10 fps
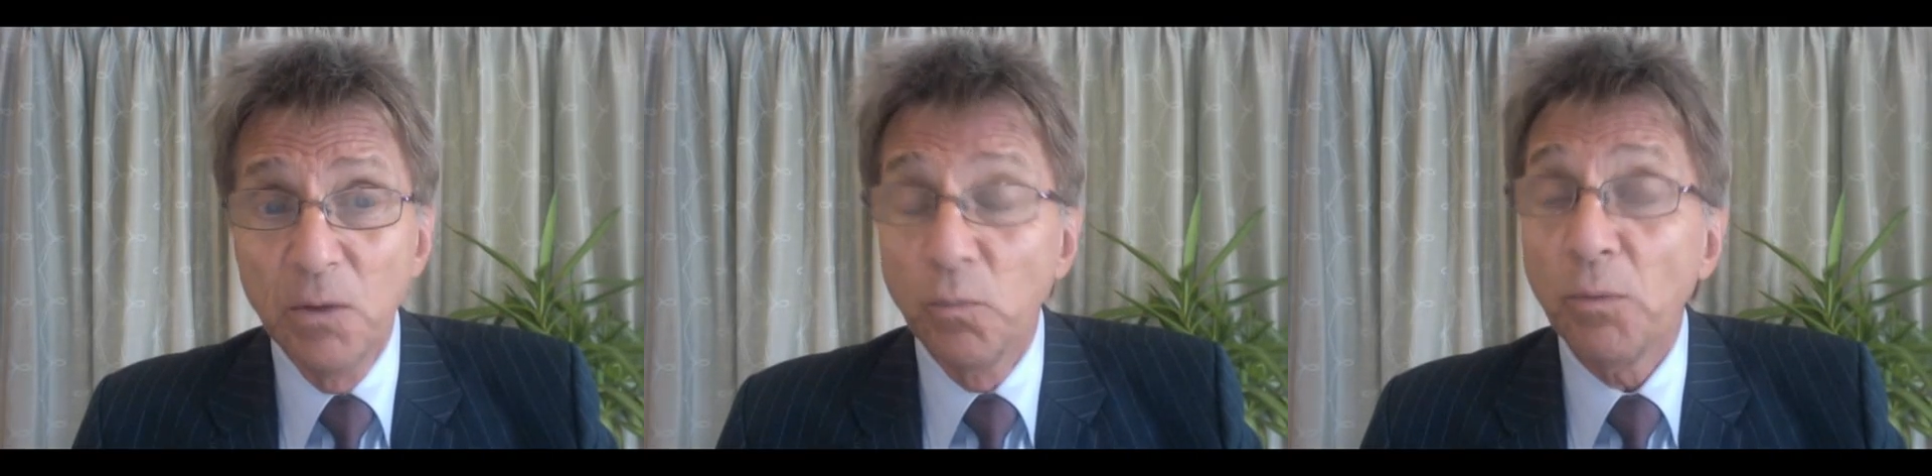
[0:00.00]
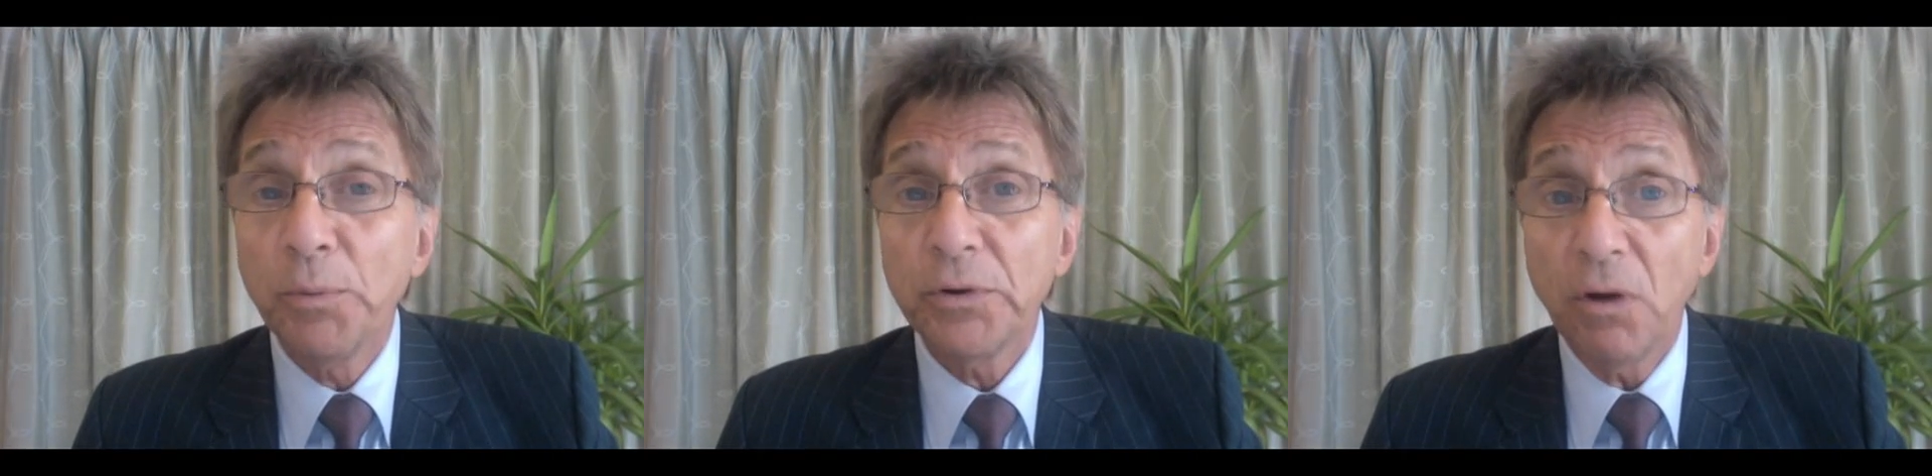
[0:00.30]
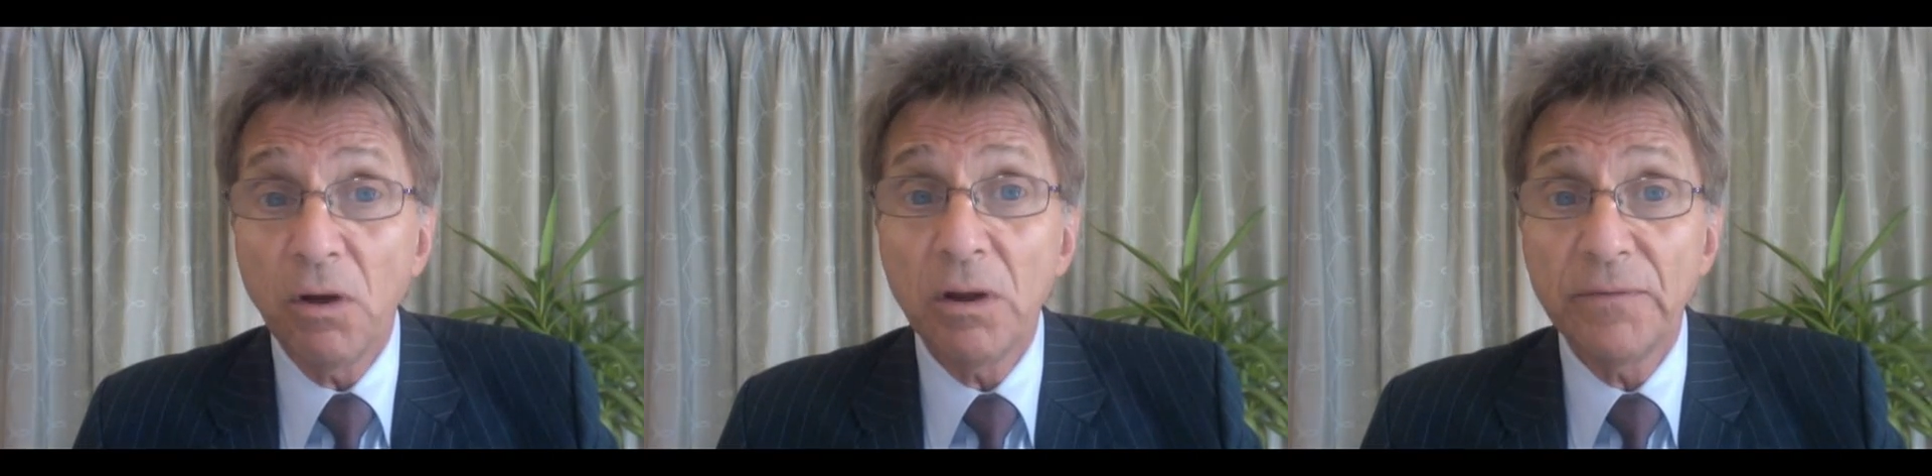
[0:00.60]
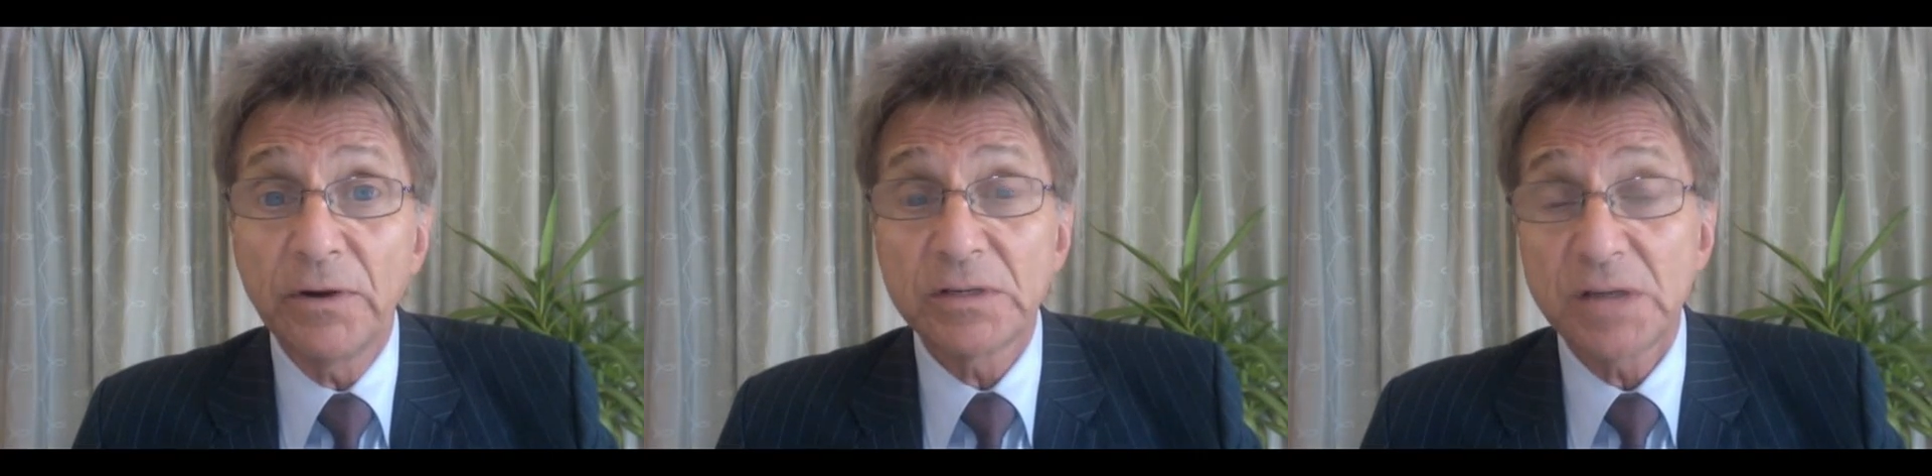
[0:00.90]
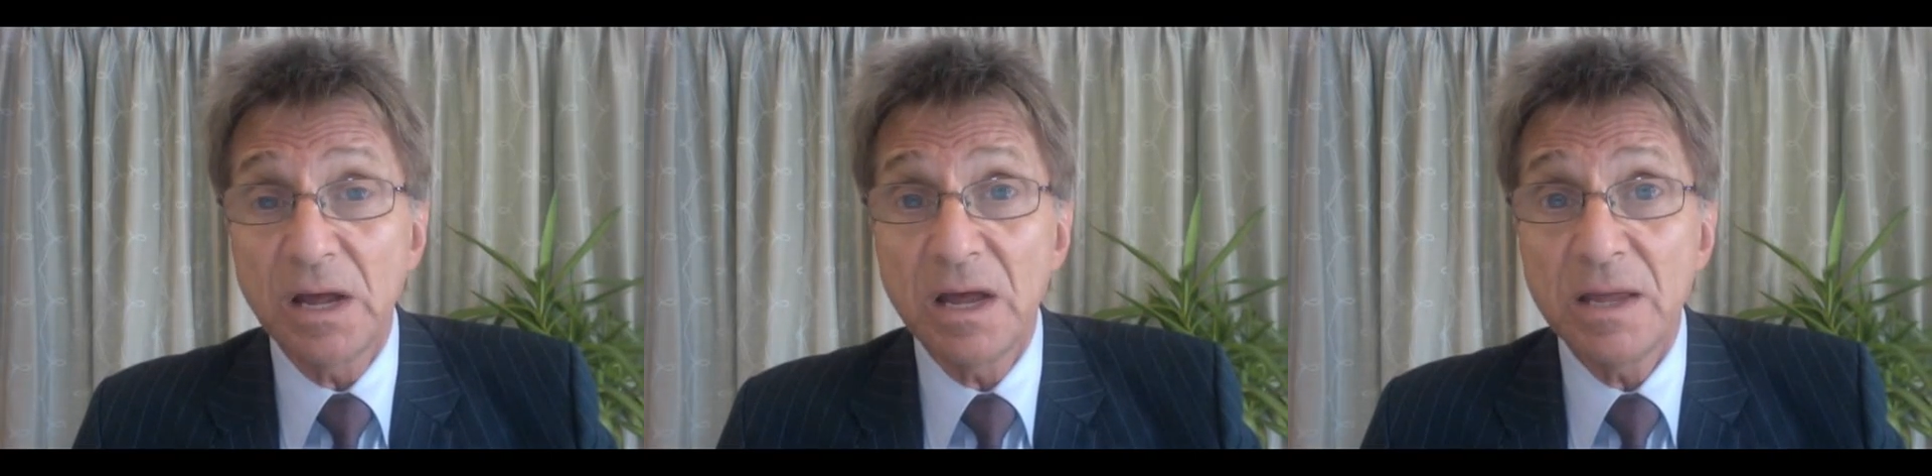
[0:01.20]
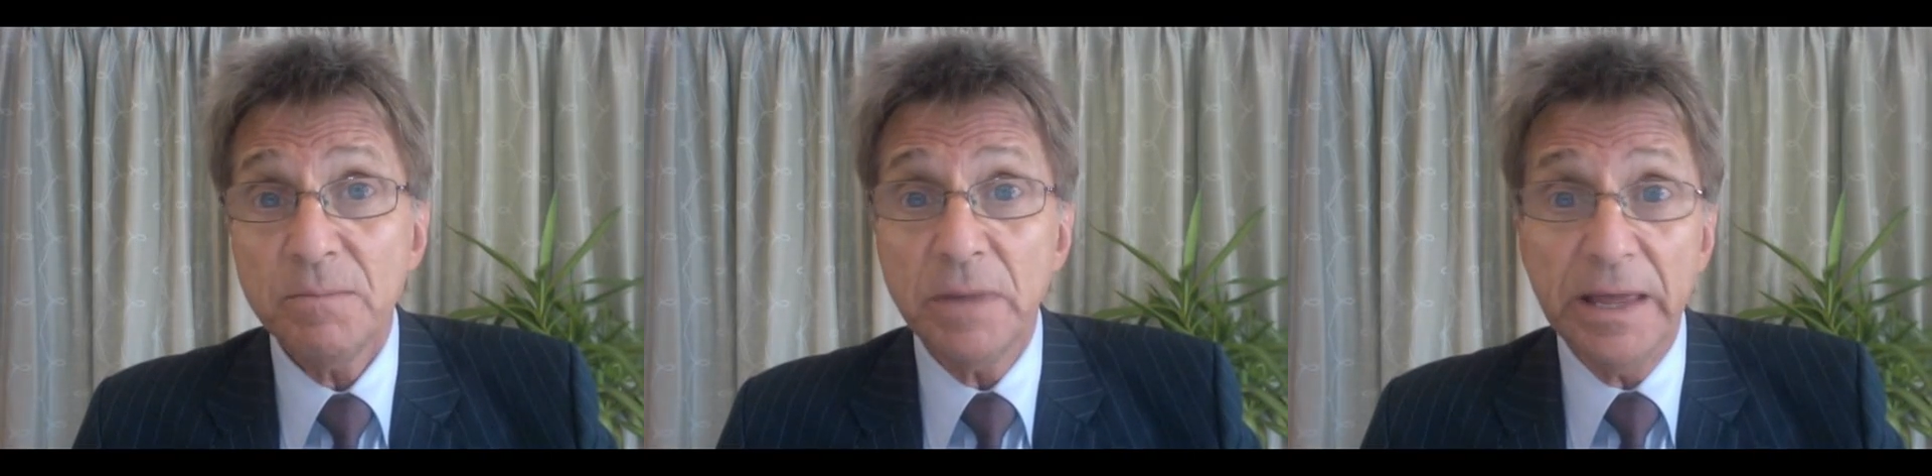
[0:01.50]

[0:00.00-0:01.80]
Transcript: We'll put all of our time,